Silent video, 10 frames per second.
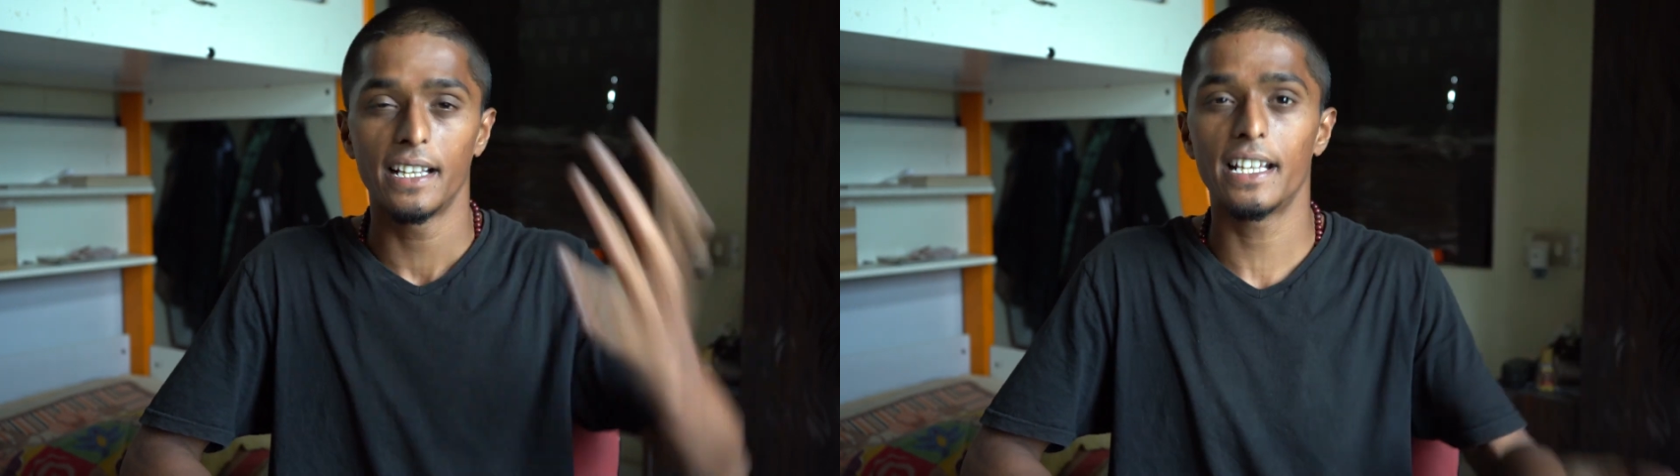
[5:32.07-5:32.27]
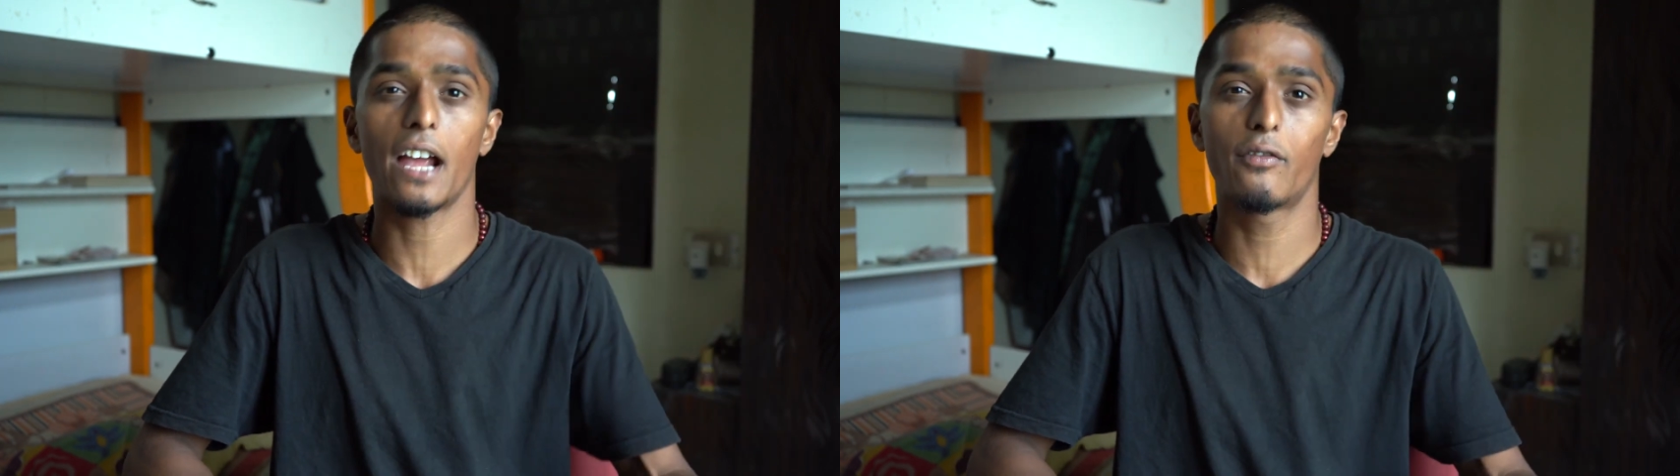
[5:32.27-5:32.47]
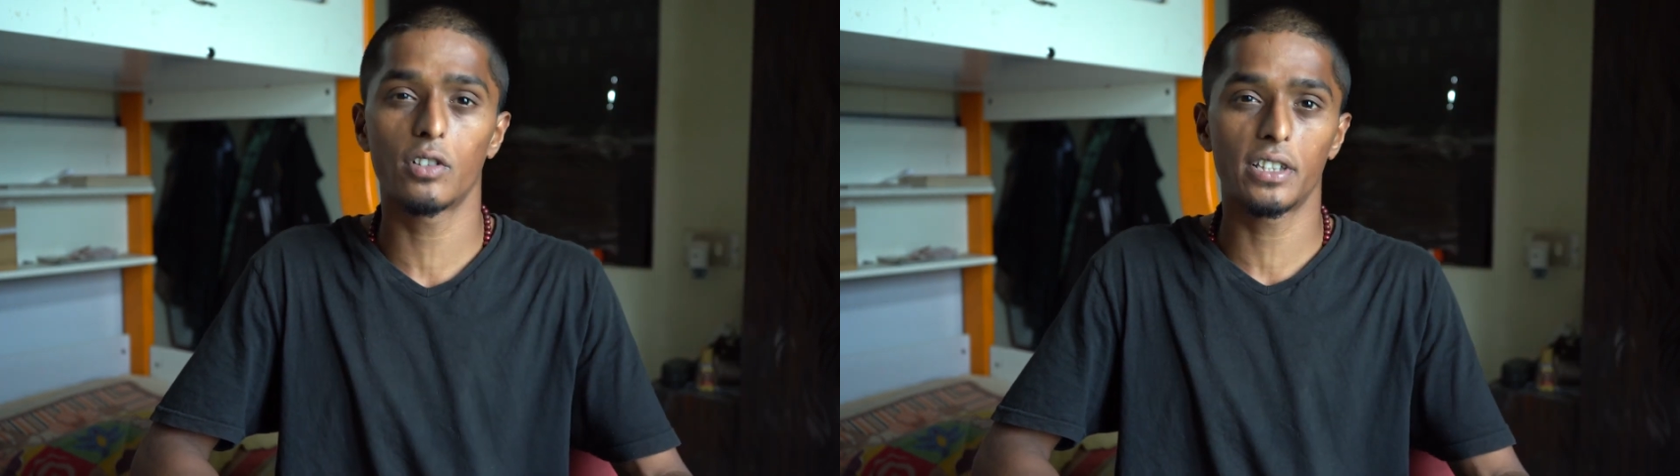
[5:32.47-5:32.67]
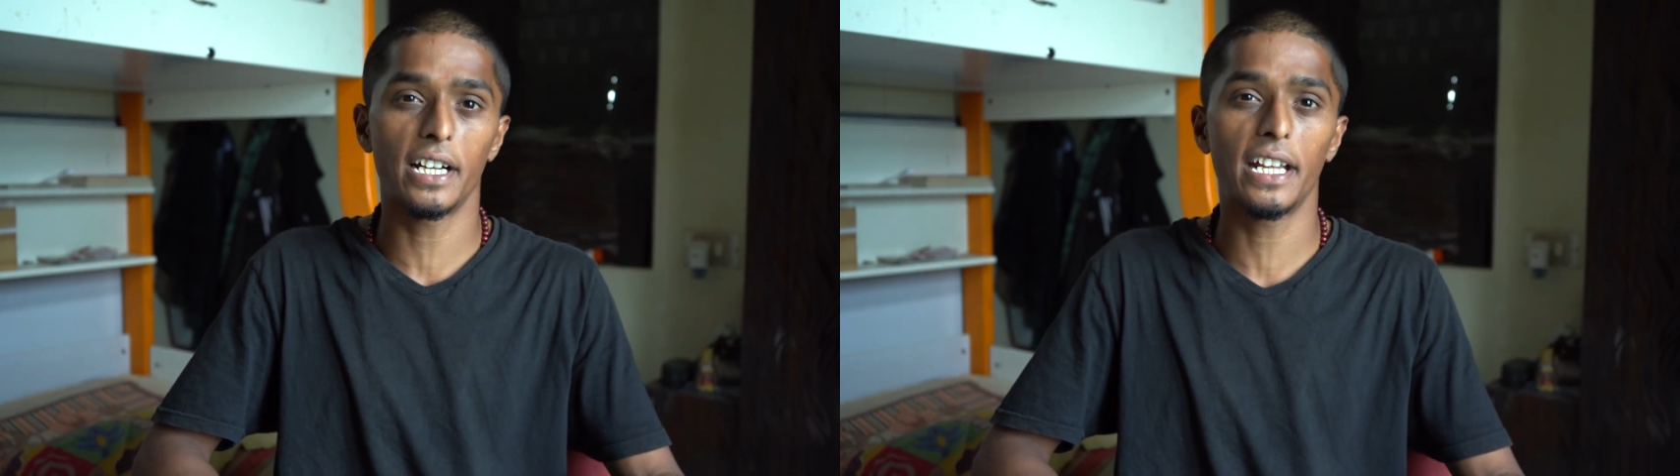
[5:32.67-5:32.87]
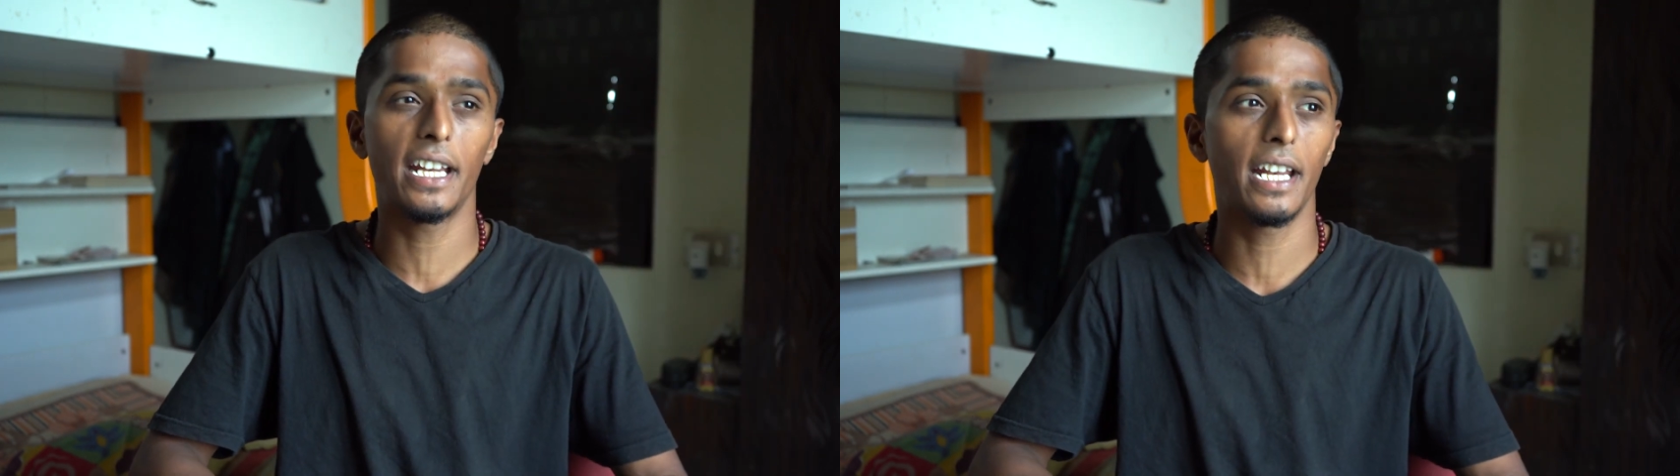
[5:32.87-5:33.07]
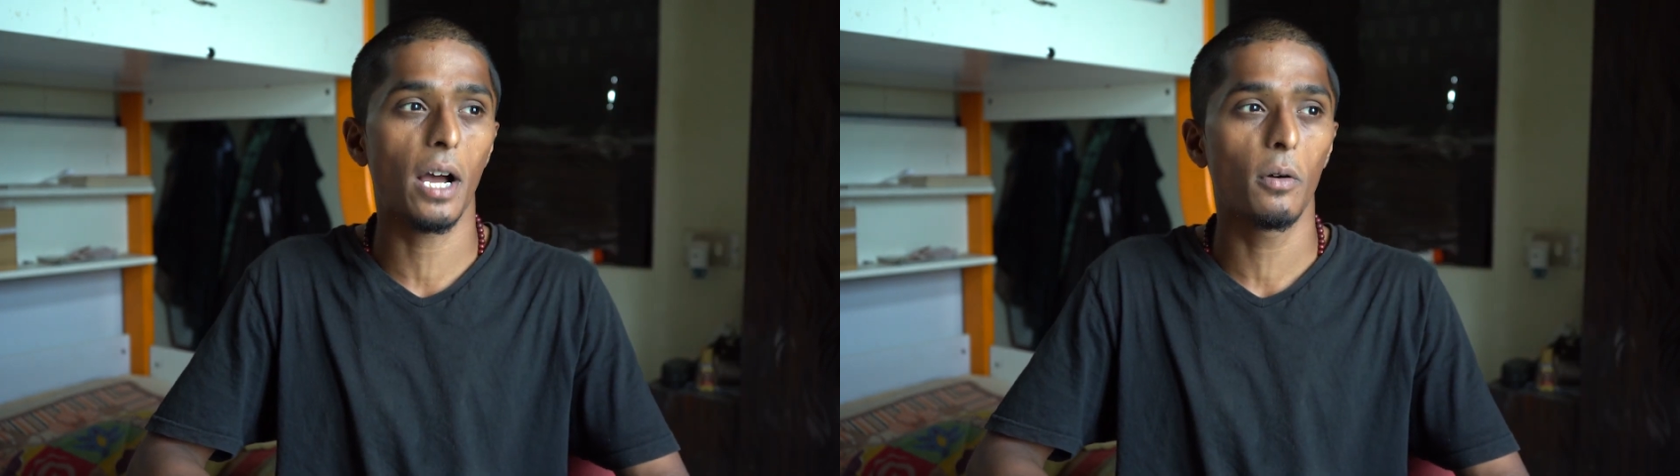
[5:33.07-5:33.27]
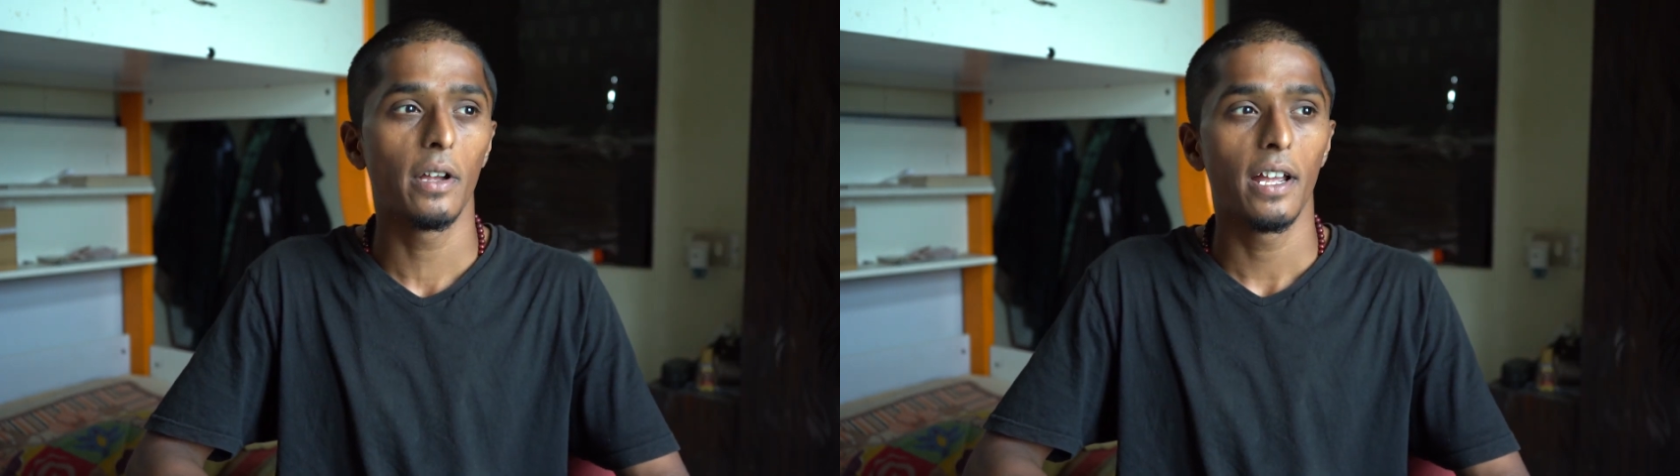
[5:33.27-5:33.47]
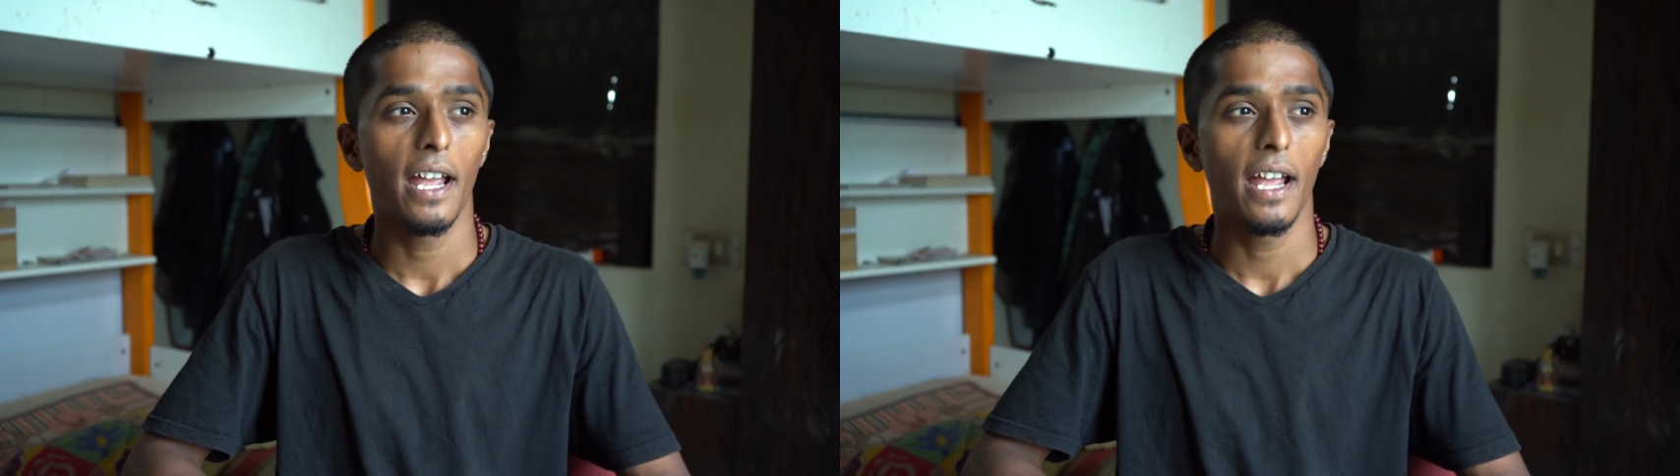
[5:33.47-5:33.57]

the iPhone 13 now.